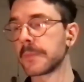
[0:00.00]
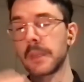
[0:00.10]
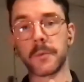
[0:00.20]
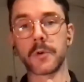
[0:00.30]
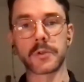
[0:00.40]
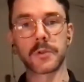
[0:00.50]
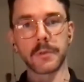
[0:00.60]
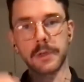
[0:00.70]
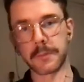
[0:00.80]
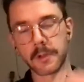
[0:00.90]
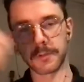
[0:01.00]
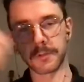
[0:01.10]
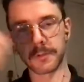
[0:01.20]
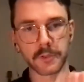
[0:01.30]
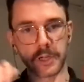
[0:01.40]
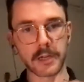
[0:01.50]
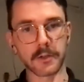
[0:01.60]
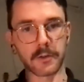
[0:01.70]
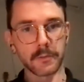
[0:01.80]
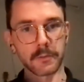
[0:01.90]
emotional, when it becomes these more
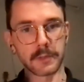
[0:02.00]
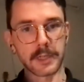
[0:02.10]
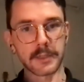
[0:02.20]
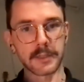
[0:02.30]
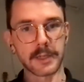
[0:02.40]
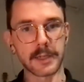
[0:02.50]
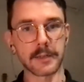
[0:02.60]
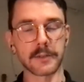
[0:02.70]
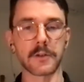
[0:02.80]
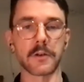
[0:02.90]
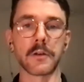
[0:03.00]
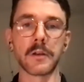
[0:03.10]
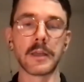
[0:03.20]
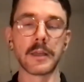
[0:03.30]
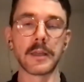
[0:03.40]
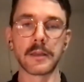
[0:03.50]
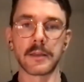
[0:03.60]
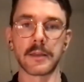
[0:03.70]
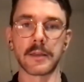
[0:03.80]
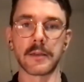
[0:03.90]
charcoal-like styles, or
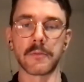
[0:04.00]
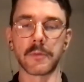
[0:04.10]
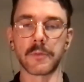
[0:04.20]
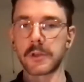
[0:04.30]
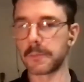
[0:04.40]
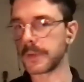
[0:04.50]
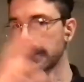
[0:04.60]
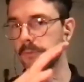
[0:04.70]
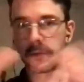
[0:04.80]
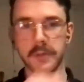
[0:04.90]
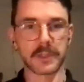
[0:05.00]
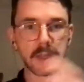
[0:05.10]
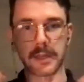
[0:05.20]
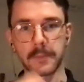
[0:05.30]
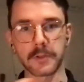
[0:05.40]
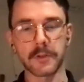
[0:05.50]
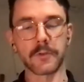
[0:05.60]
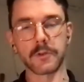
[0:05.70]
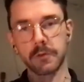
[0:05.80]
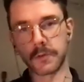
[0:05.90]
when we jump back and forth in time and stuff,
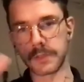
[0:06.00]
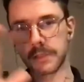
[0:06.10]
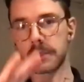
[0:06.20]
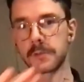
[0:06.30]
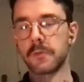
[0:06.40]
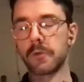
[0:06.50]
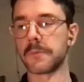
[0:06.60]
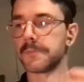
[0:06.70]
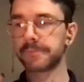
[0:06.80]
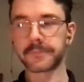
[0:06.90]
you can do these things more